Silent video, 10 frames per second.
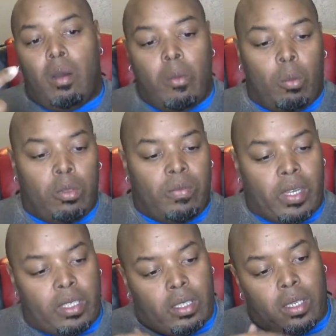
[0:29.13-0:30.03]
a mobile
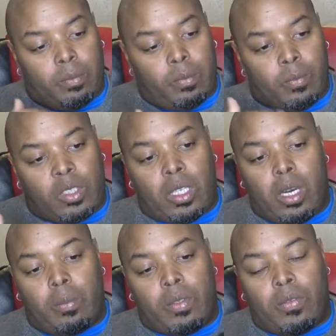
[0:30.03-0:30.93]
device uh,
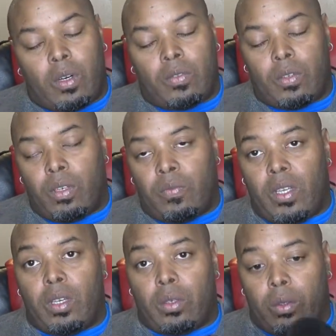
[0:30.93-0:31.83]
setup as far as for your
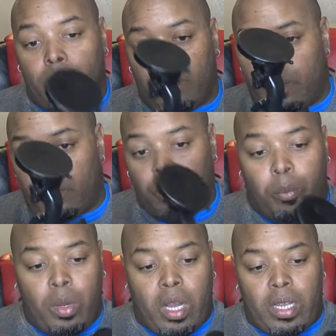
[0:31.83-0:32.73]
vehicle,
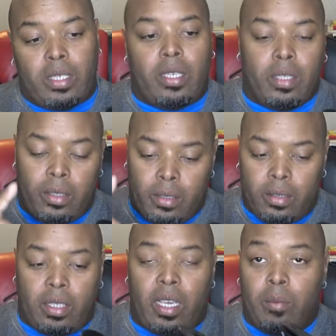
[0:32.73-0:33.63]
but
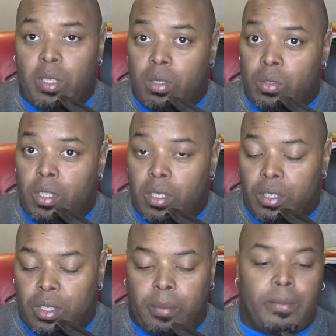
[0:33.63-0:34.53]
can be used in
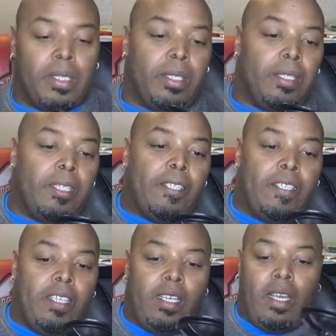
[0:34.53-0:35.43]
the gym.
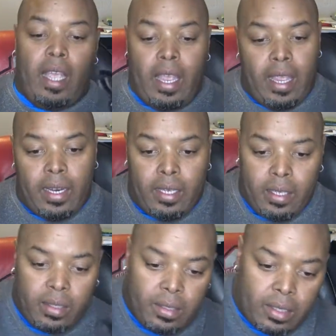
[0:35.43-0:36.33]
And
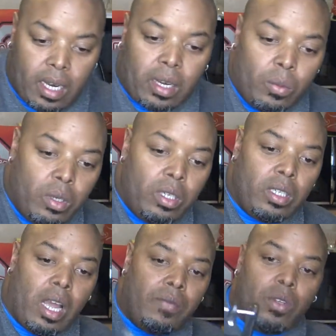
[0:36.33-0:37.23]
the second one
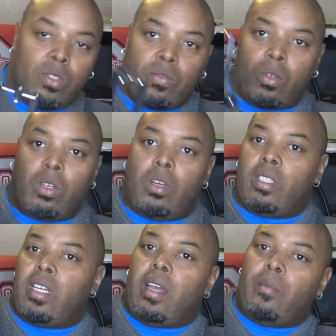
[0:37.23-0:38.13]
I've used for a
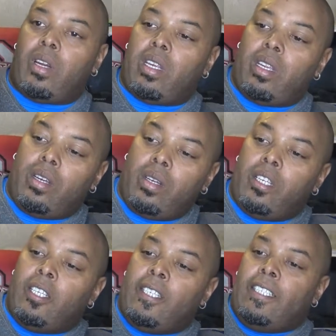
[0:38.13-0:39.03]
long time right here.
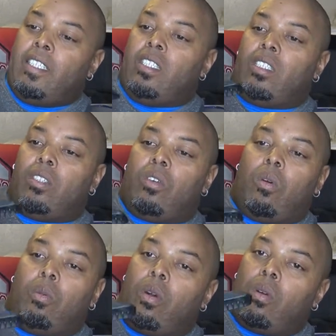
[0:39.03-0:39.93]
This is a
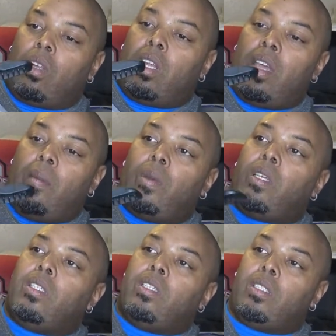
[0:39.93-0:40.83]
GoPro clamp
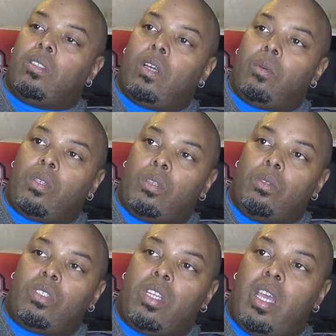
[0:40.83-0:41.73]
along with the
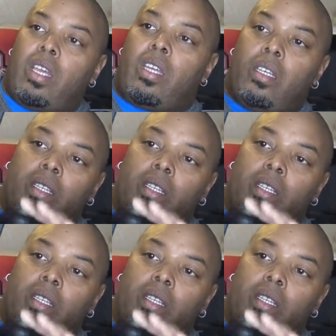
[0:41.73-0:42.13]
gooseneck